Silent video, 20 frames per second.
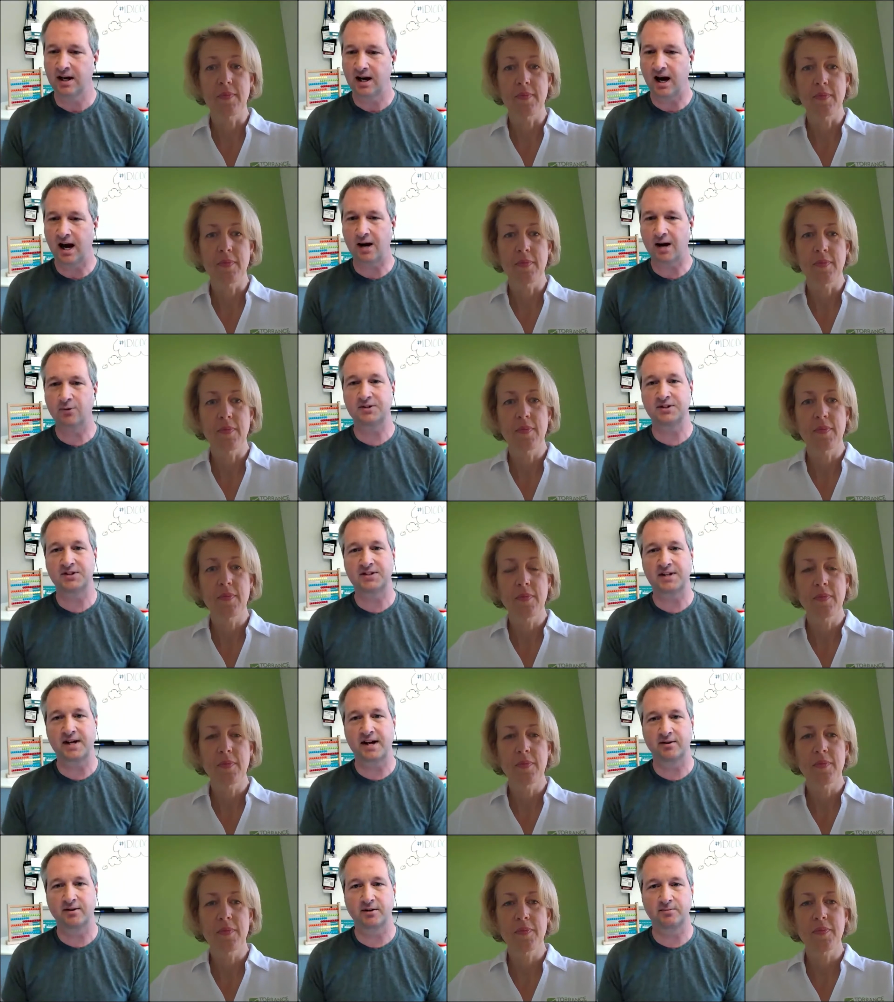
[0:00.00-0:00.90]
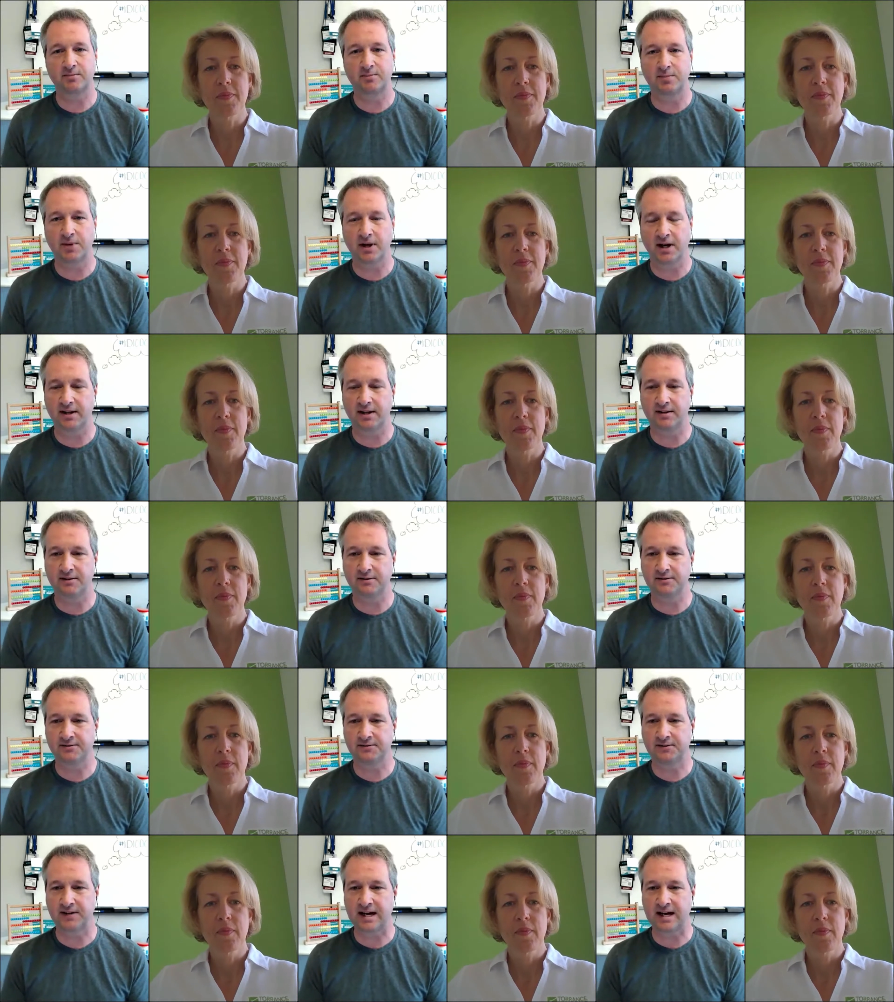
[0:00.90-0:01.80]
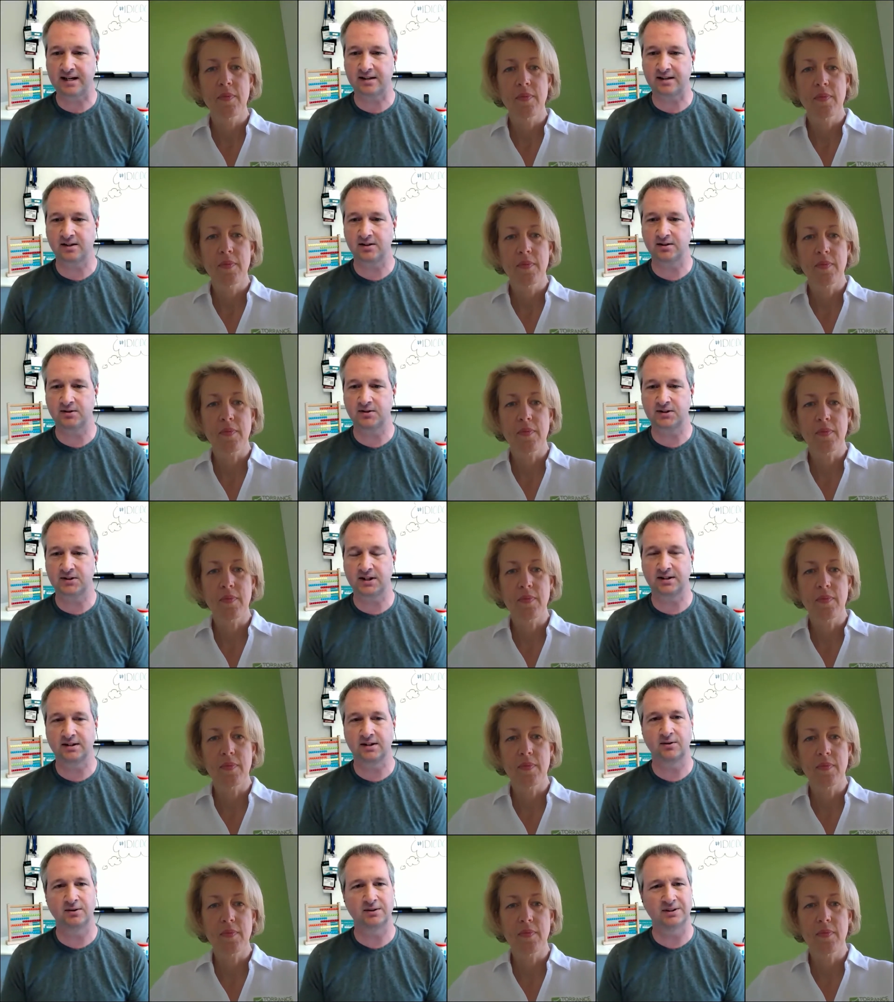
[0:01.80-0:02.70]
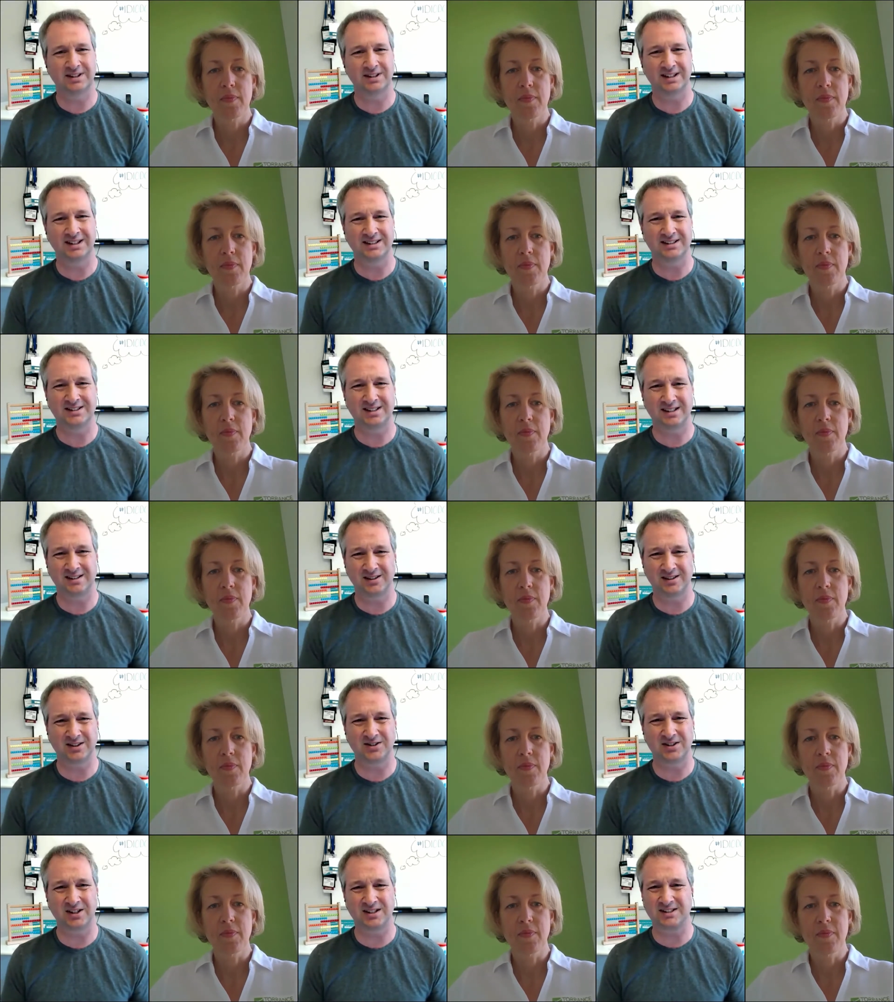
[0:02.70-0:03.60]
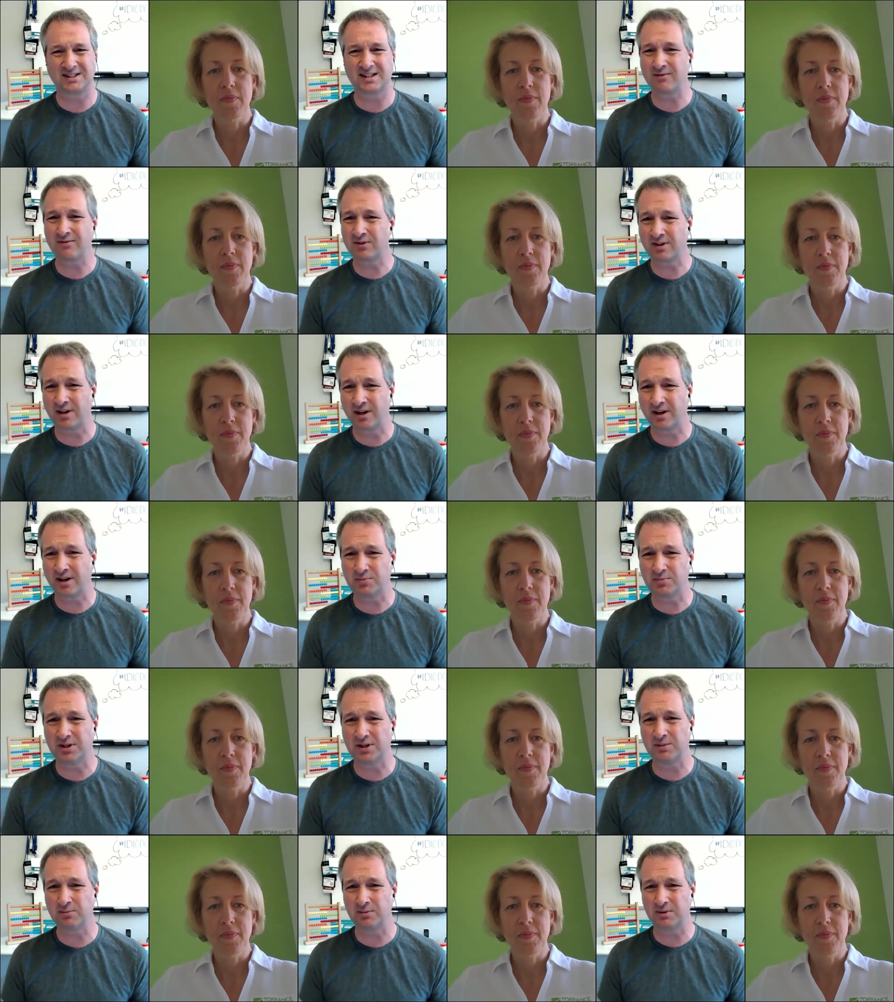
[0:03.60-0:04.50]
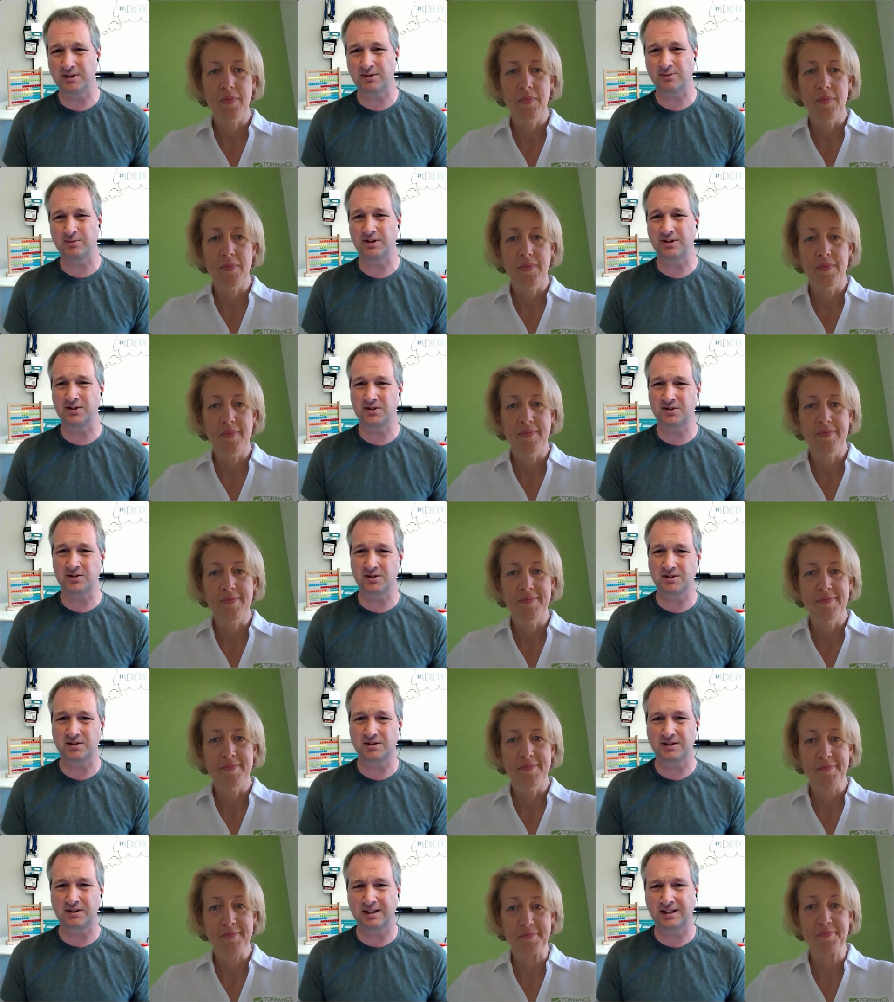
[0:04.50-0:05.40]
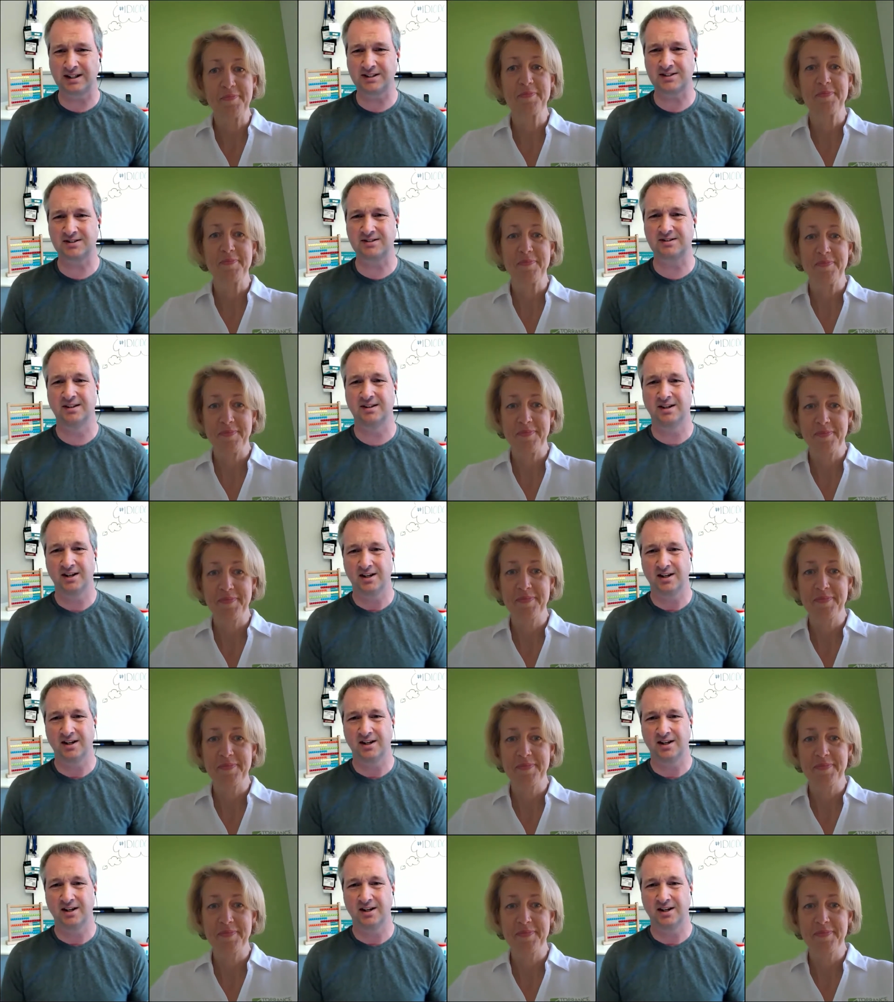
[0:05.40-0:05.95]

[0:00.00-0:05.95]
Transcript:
Speaker 1: I was astounded by the fact that you said there like, like there's like seven hundred people that registered in the last